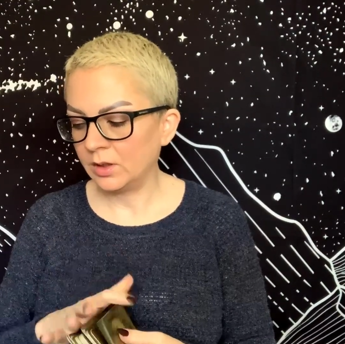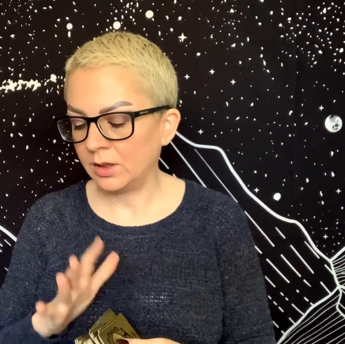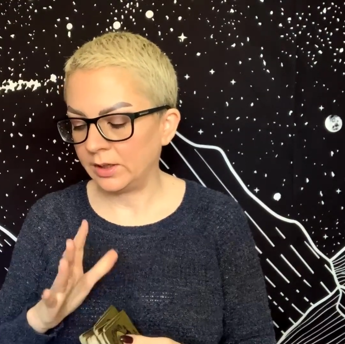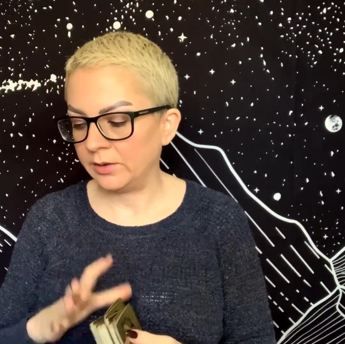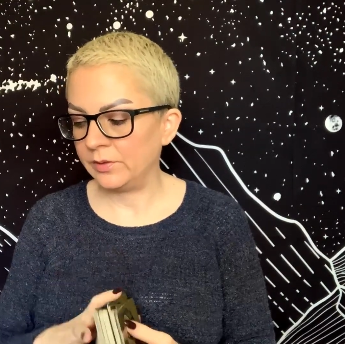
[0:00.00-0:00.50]

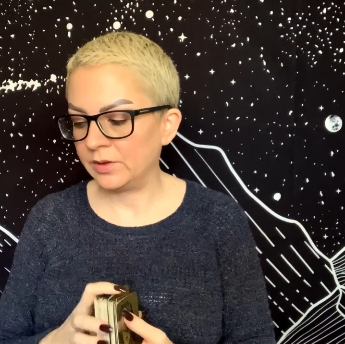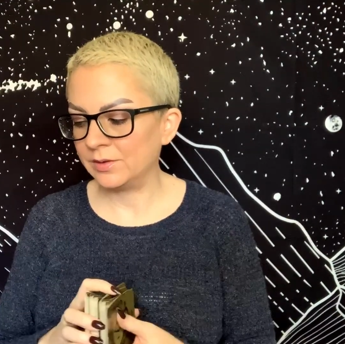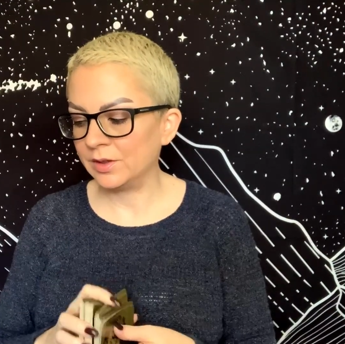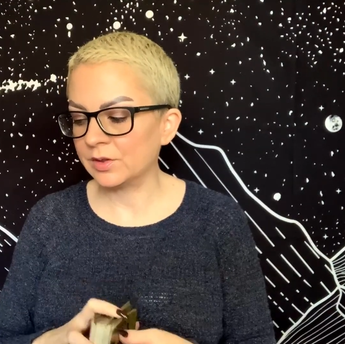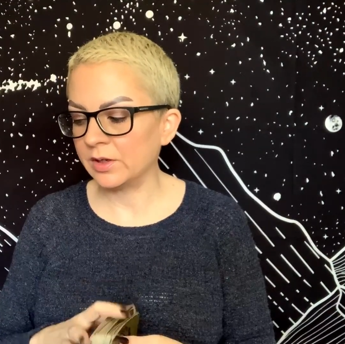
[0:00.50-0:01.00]
Uh, there,
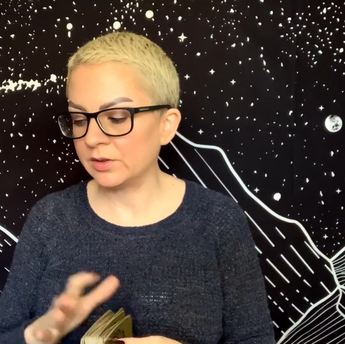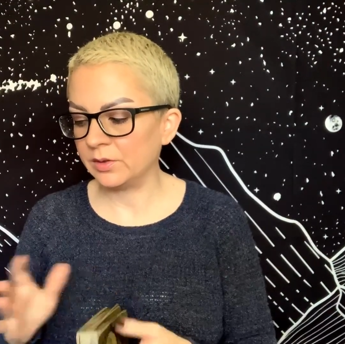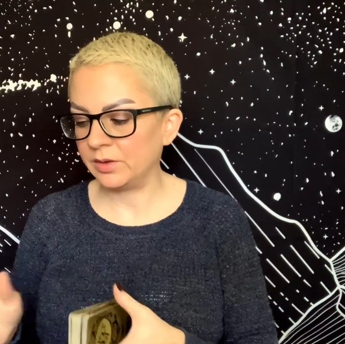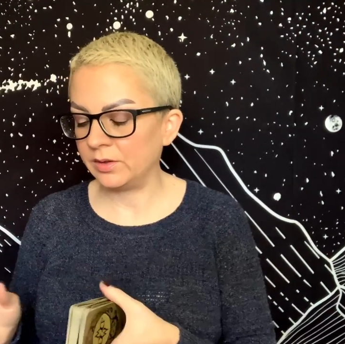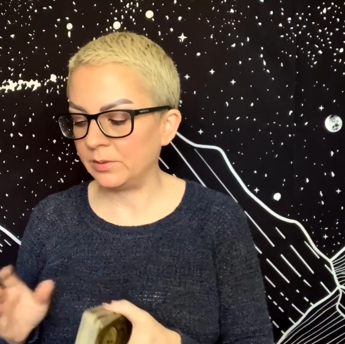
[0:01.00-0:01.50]
there's also
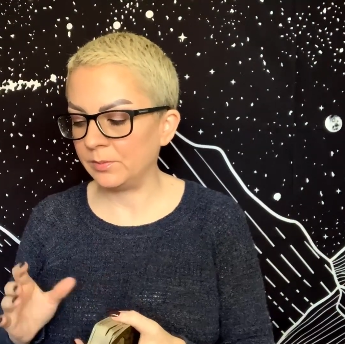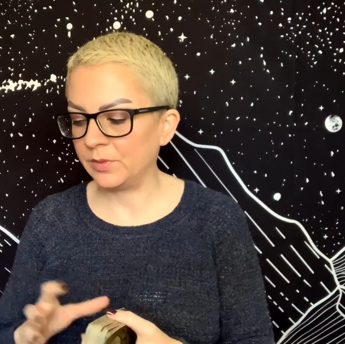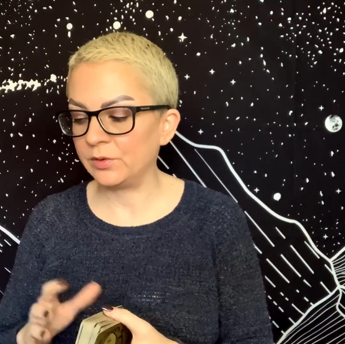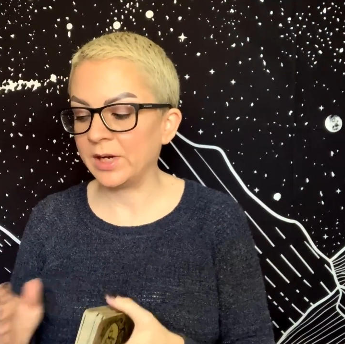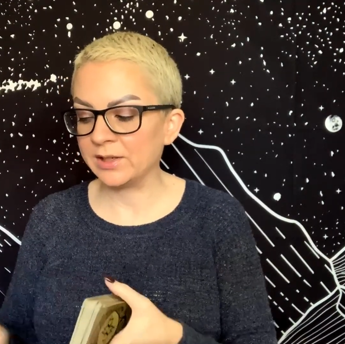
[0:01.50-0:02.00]
the, the
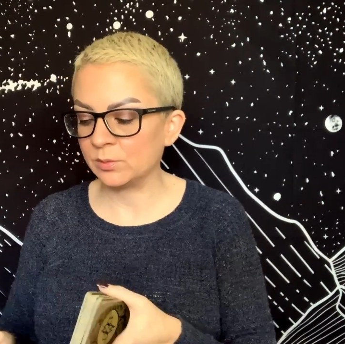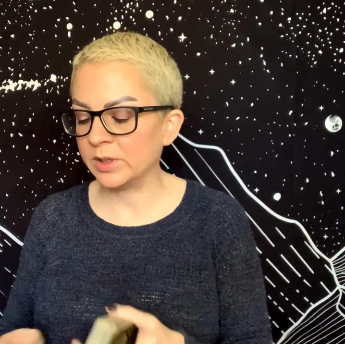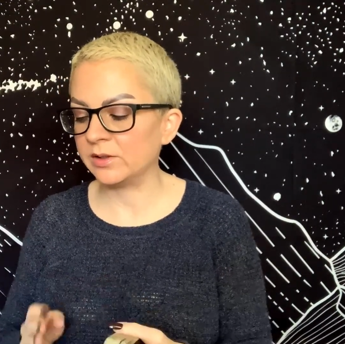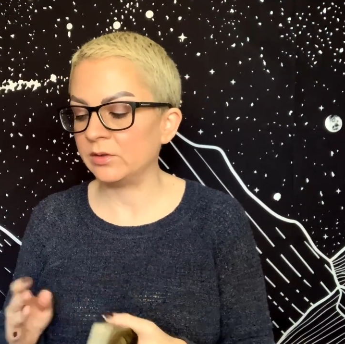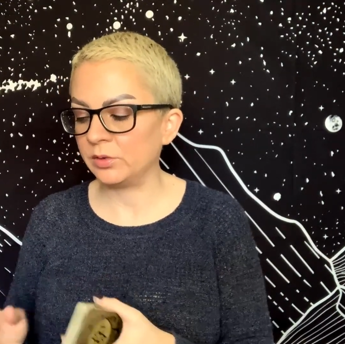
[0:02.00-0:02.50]
grass
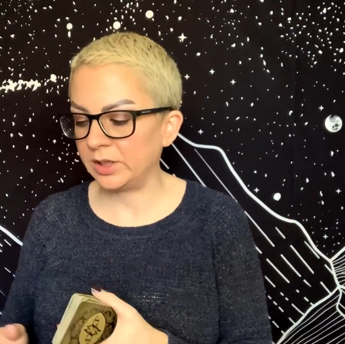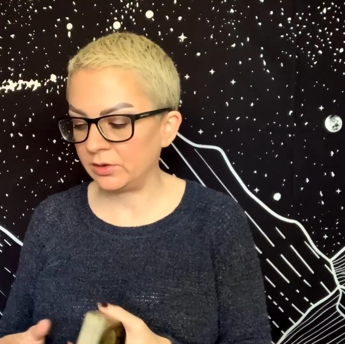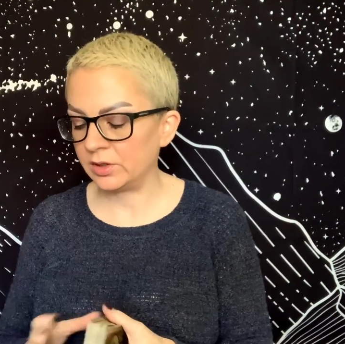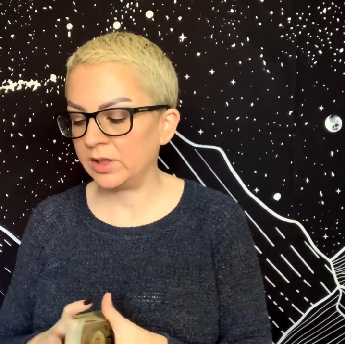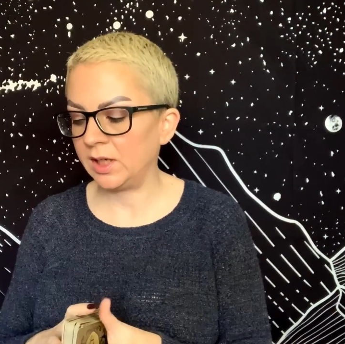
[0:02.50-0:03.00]
wasn't
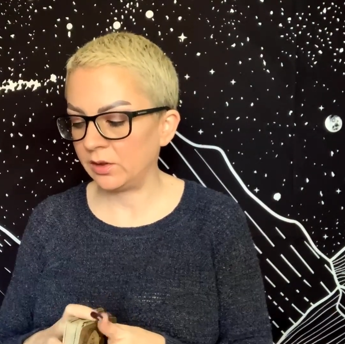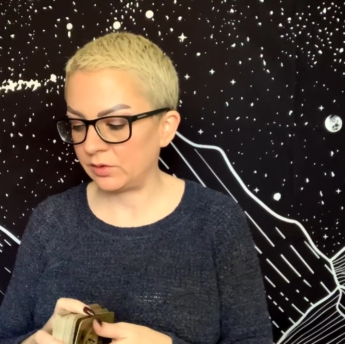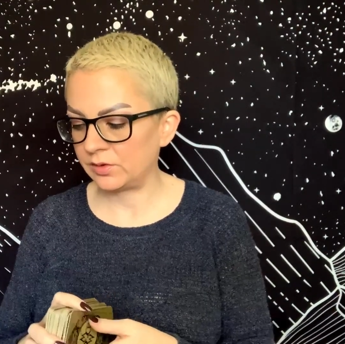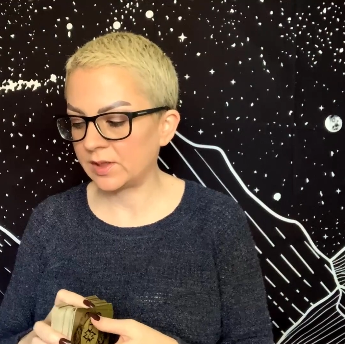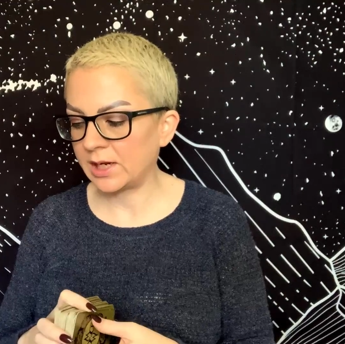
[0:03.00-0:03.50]
greener on the other
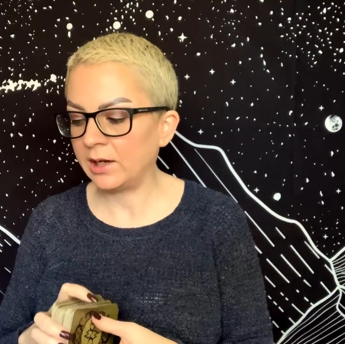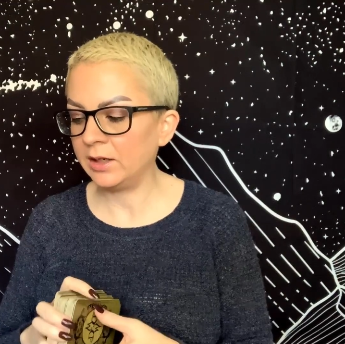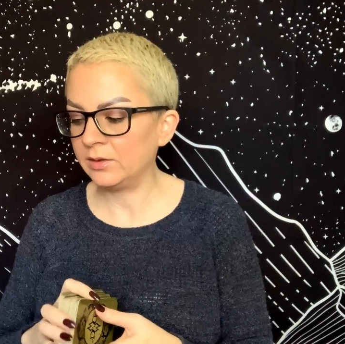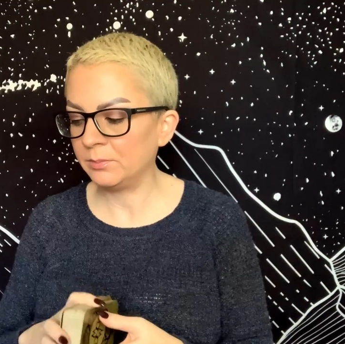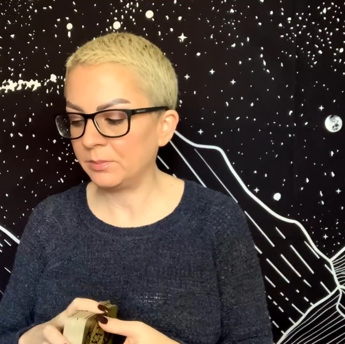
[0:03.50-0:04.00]

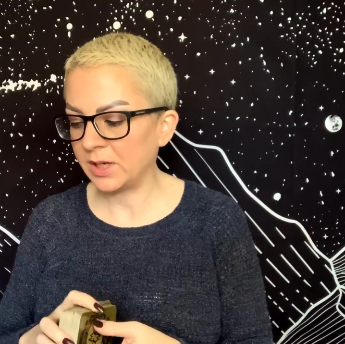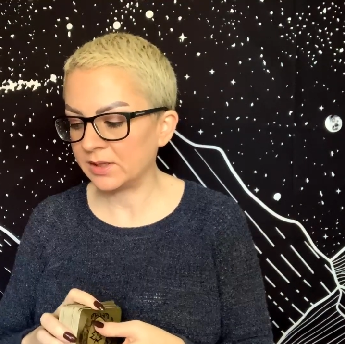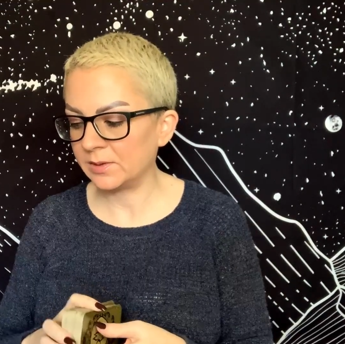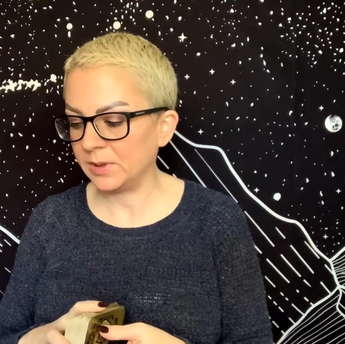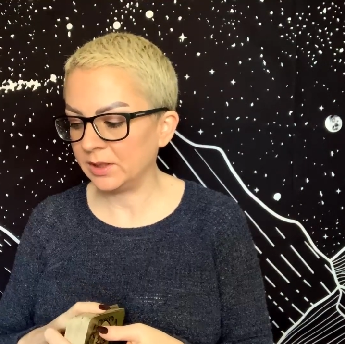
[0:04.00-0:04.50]
side
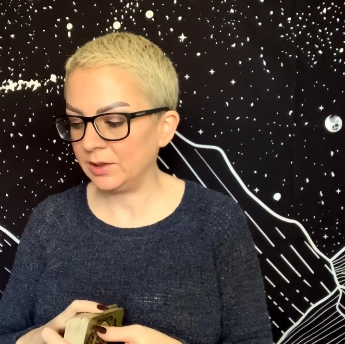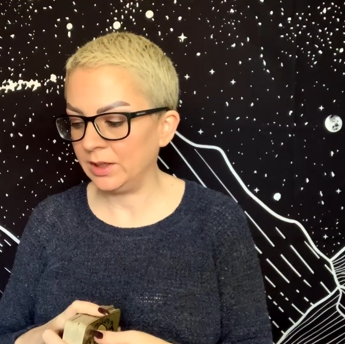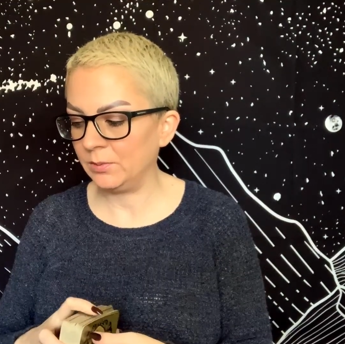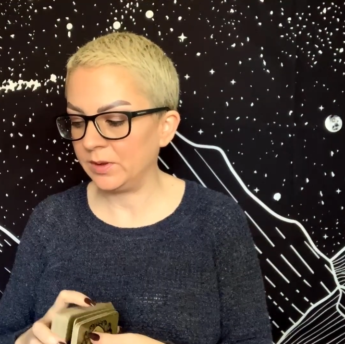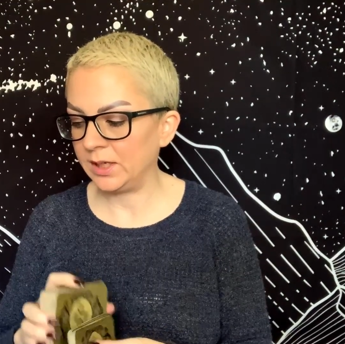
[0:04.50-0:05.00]

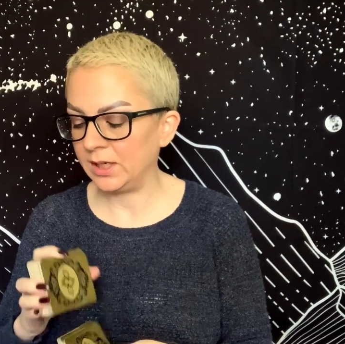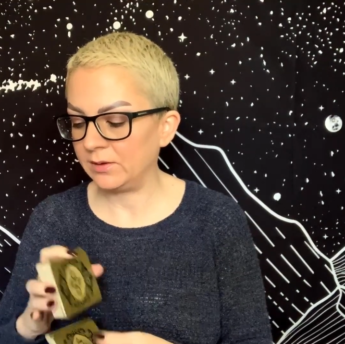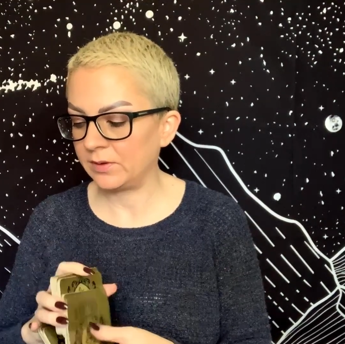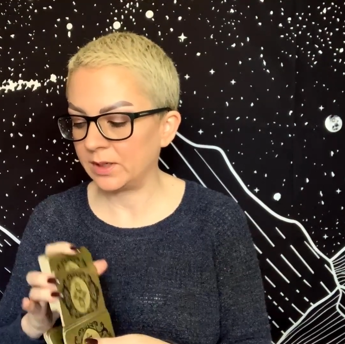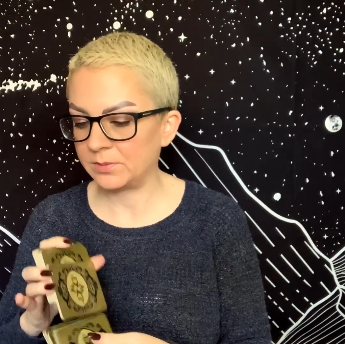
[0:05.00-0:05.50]
possibility with the Eight
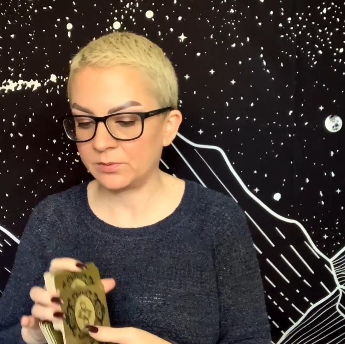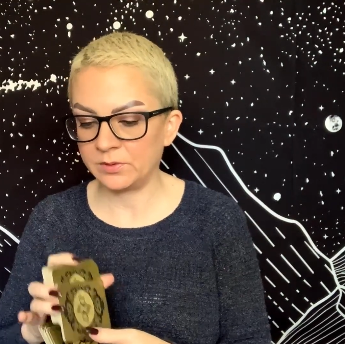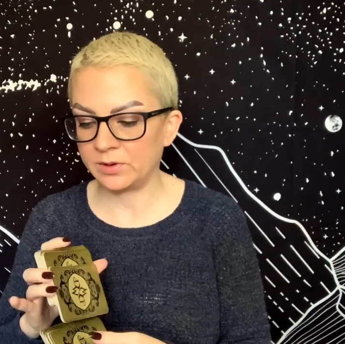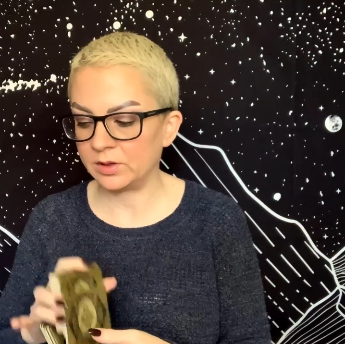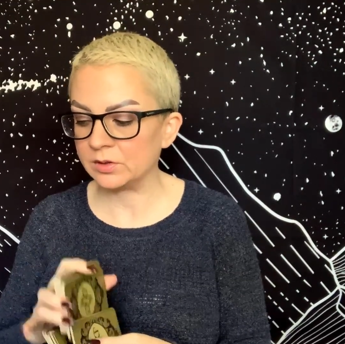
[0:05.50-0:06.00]
of Cups
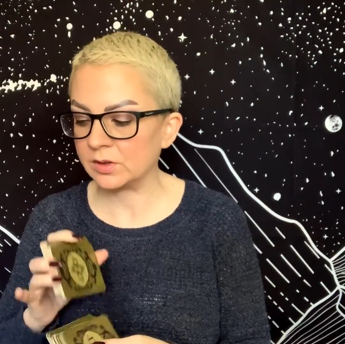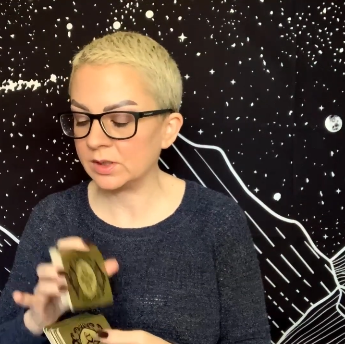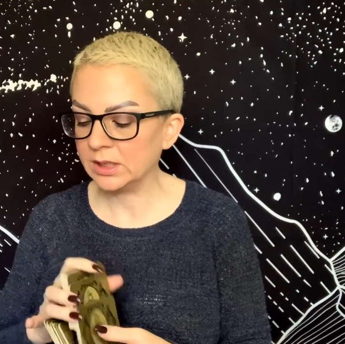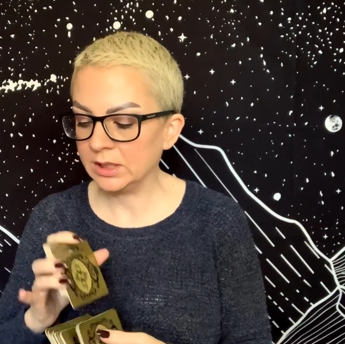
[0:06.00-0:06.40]
reversed.